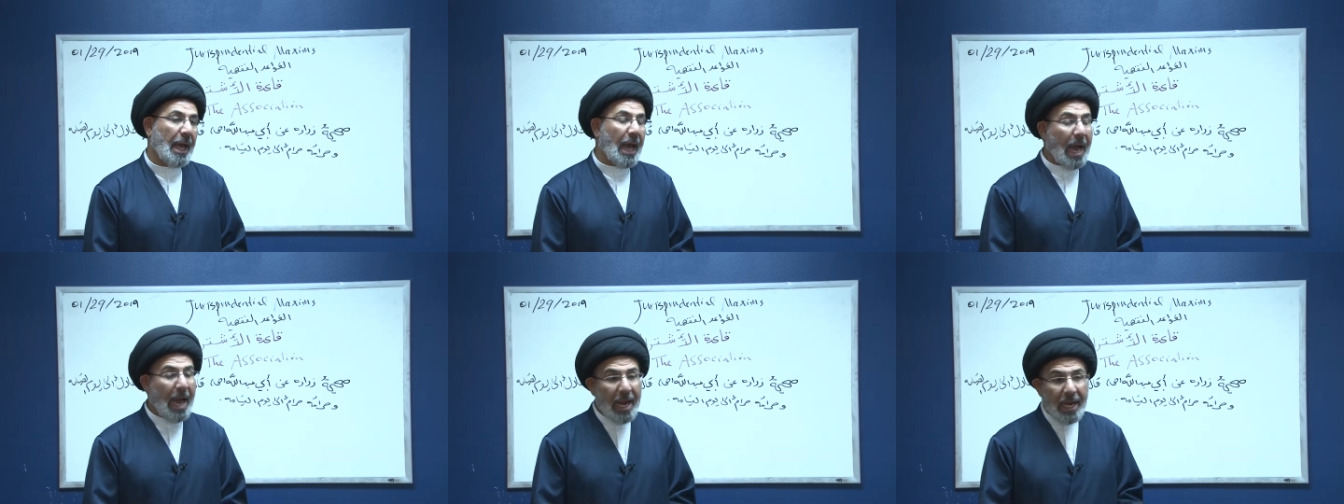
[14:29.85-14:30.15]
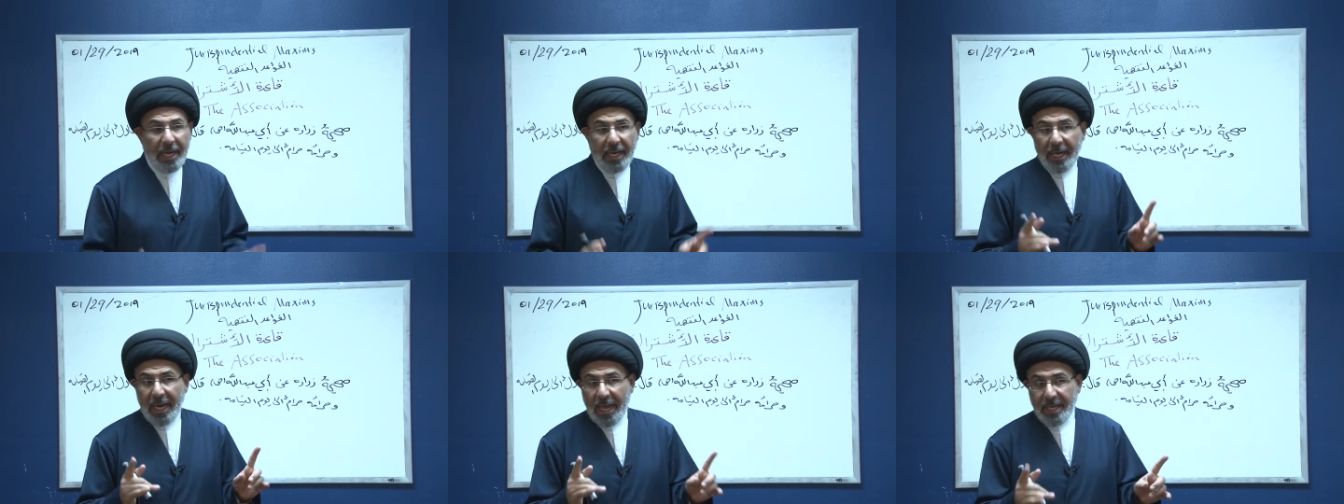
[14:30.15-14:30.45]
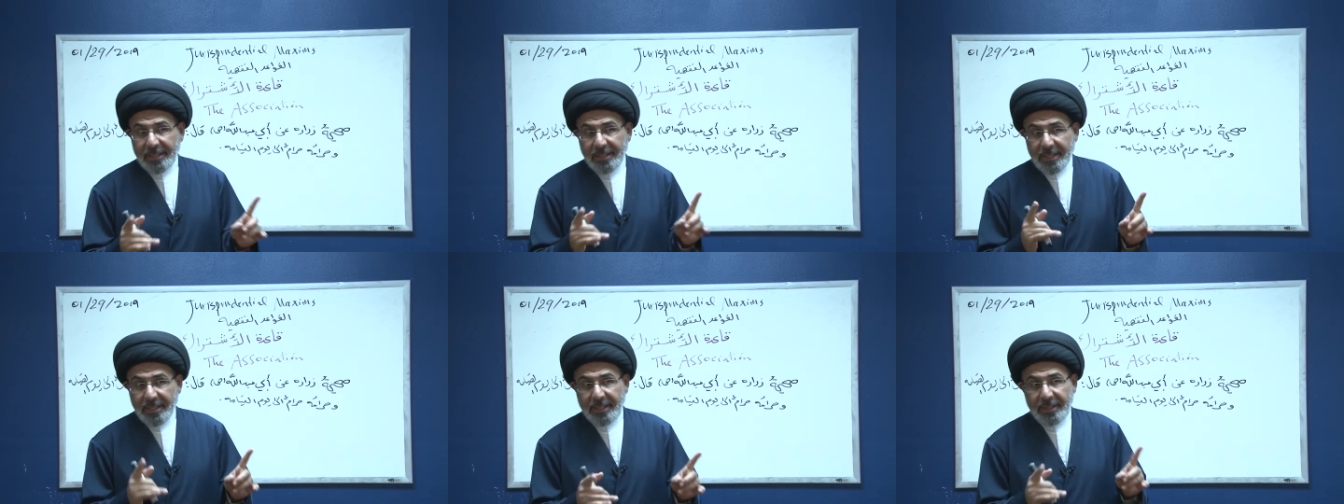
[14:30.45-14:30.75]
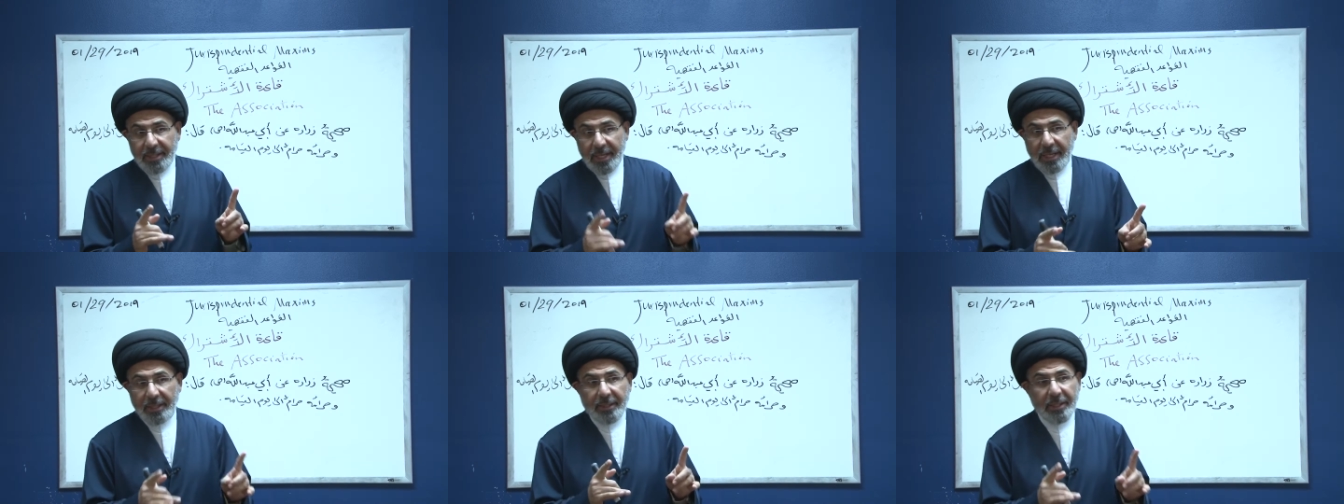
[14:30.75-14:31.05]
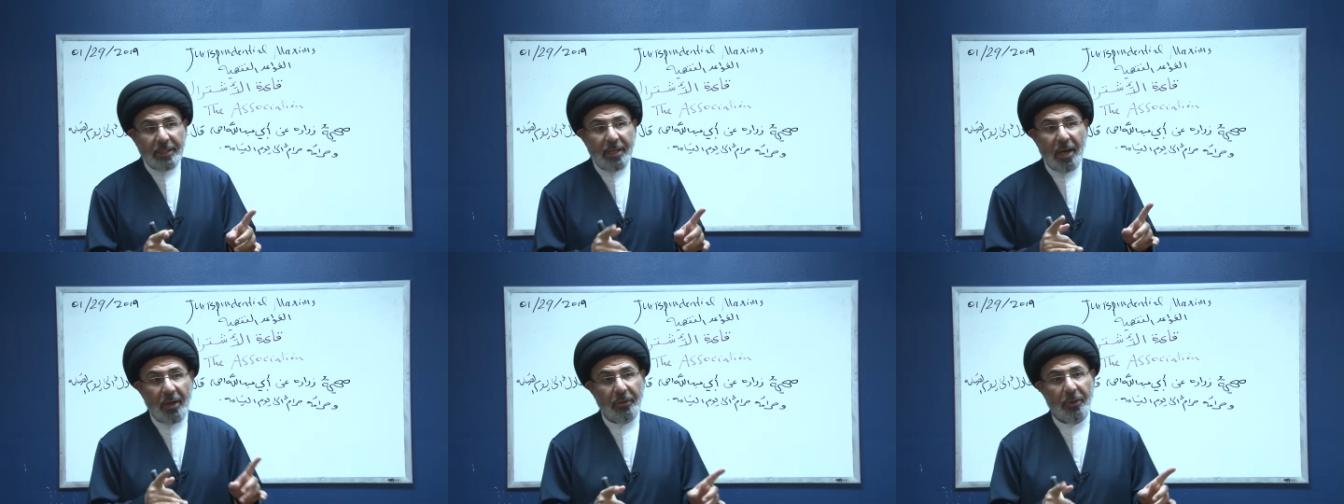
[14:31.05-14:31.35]
Unless
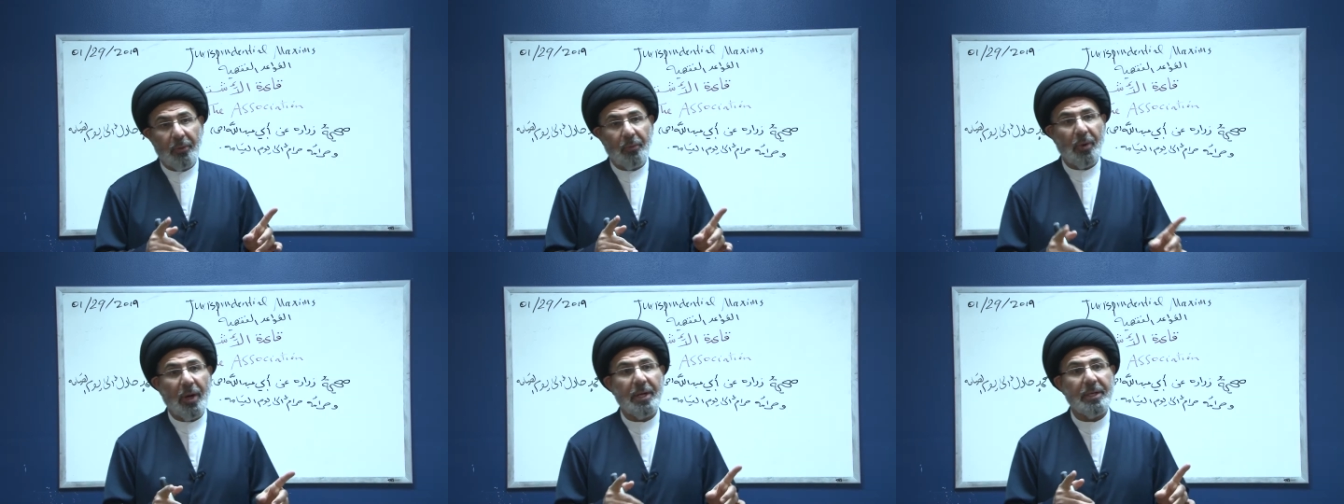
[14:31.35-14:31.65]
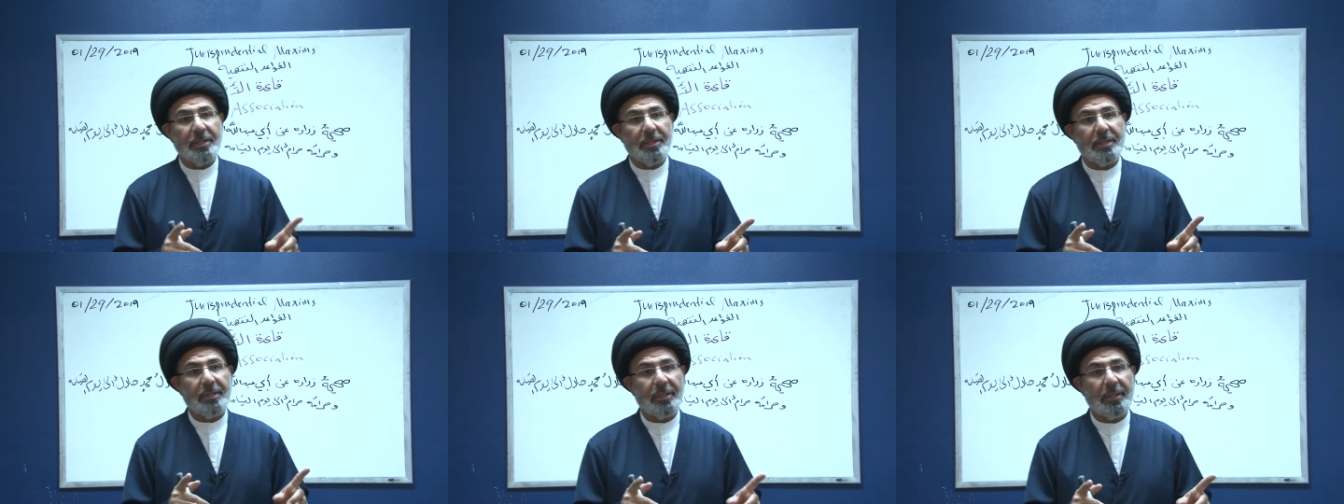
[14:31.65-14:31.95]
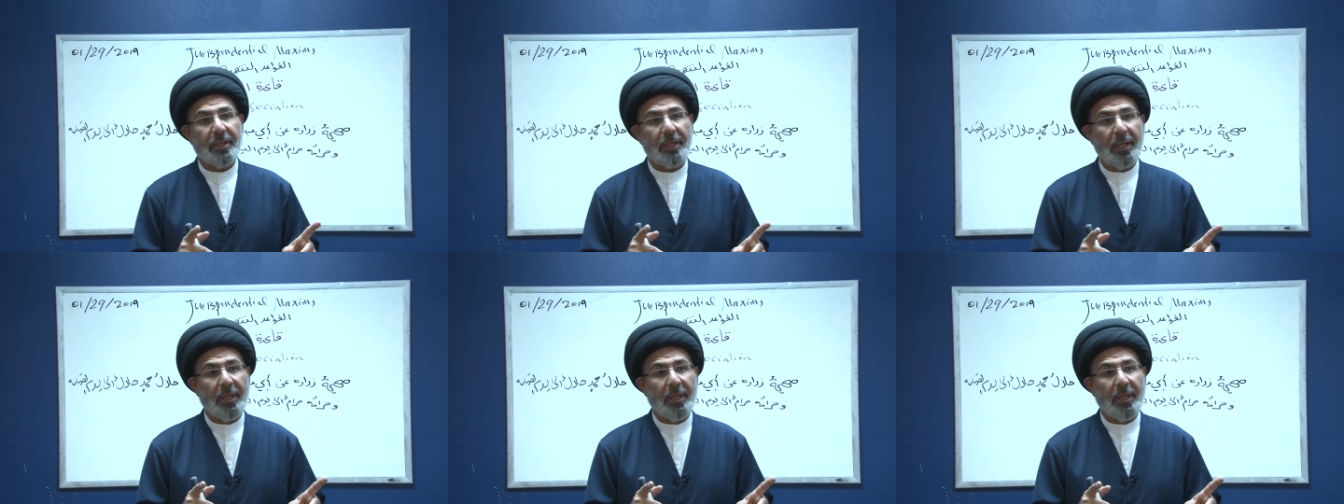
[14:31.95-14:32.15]
stated otherwise.